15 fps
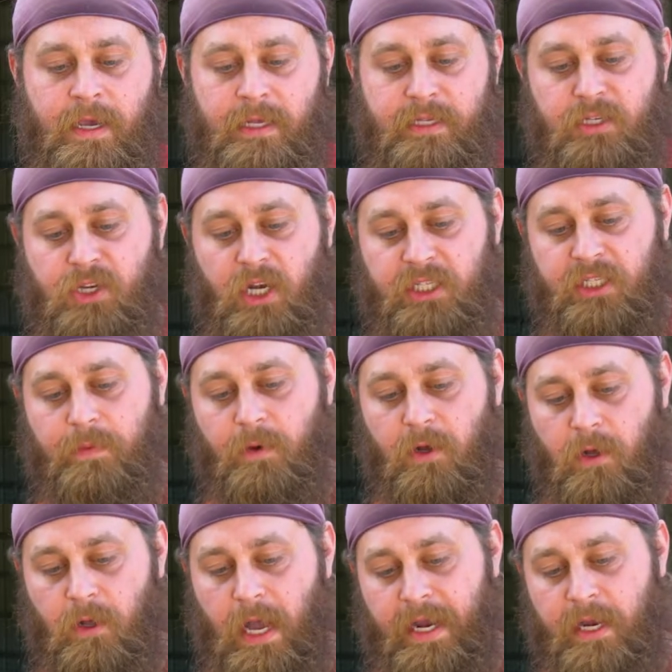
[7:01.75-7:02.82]
It's
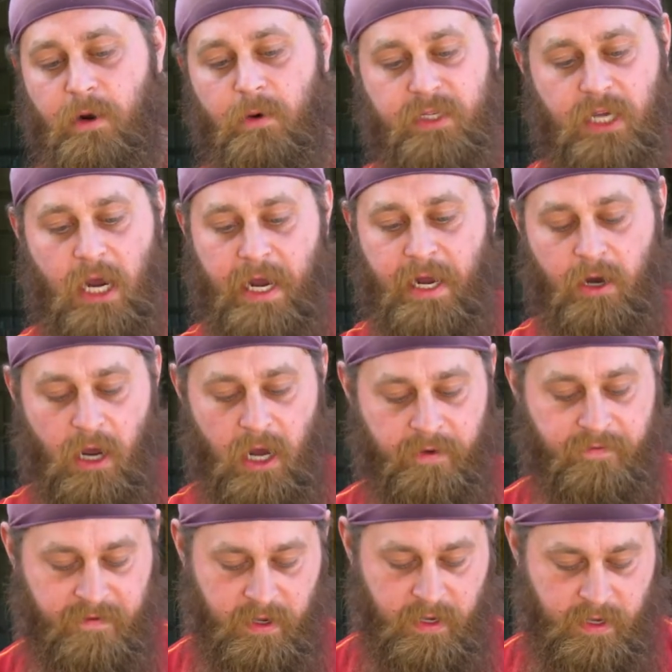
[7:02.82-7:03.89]
adjustable. I can always cut it
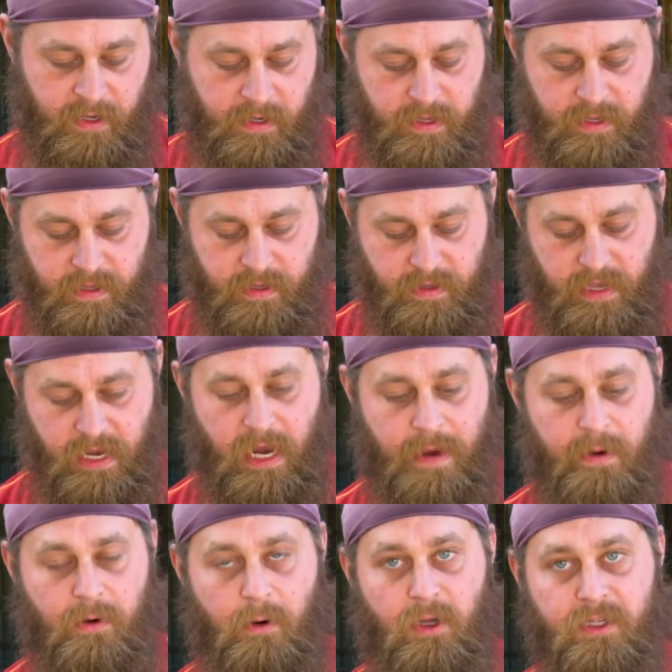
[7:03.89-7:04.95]
off. They
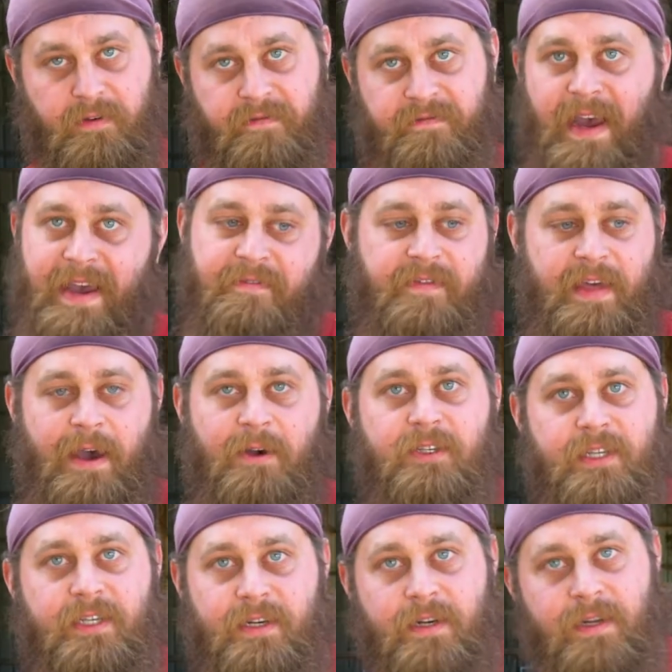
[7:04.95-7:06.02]
come in rolls of
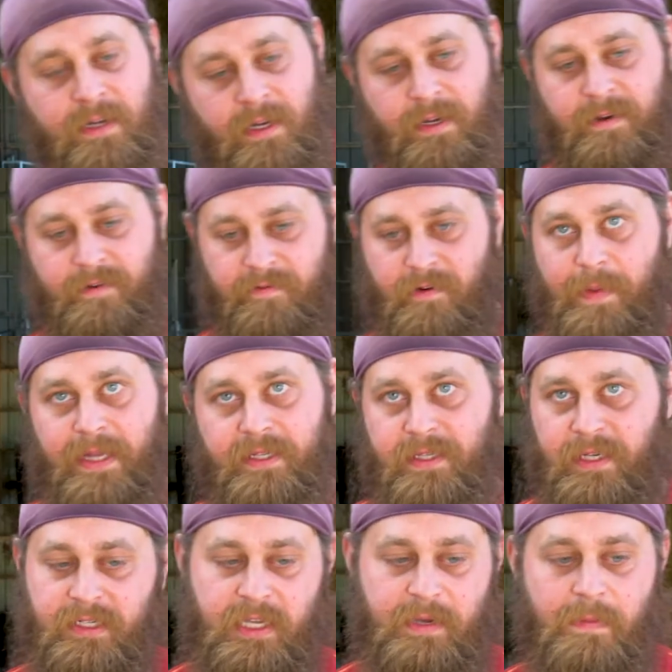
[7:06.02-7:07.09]
5,000 for about
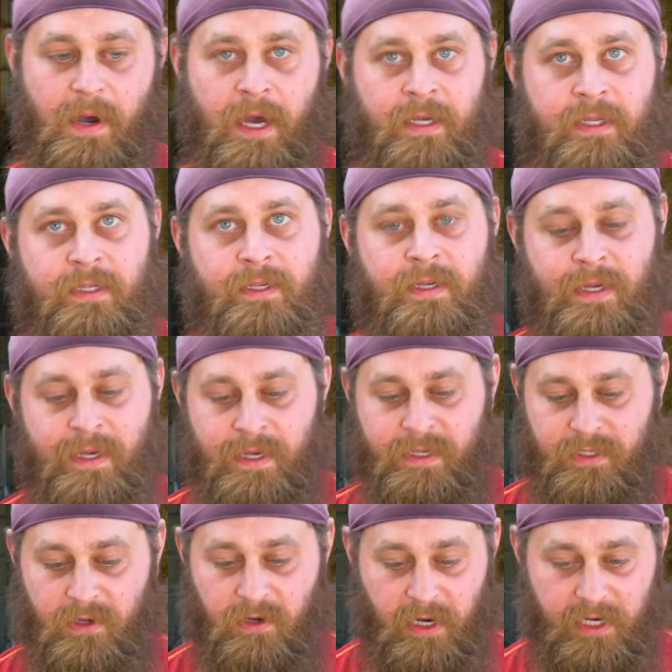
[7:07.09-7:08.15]
60 bucks,
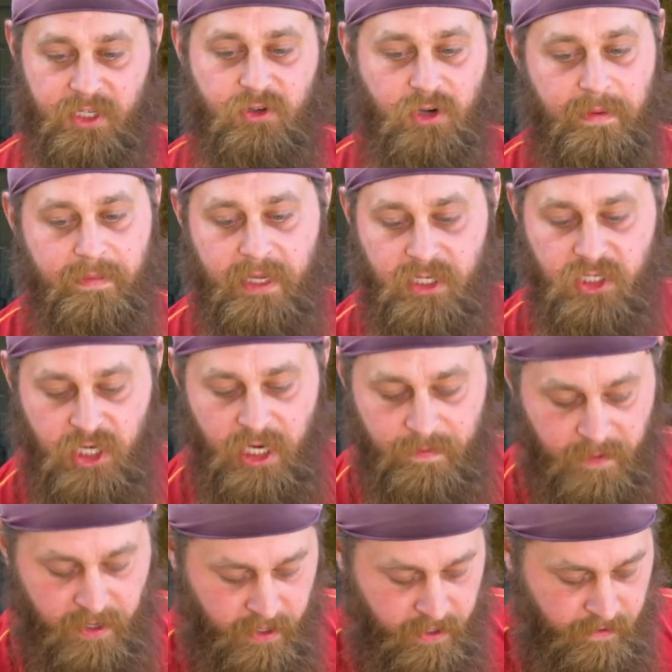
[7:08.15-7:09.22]
so they're extremely cheap.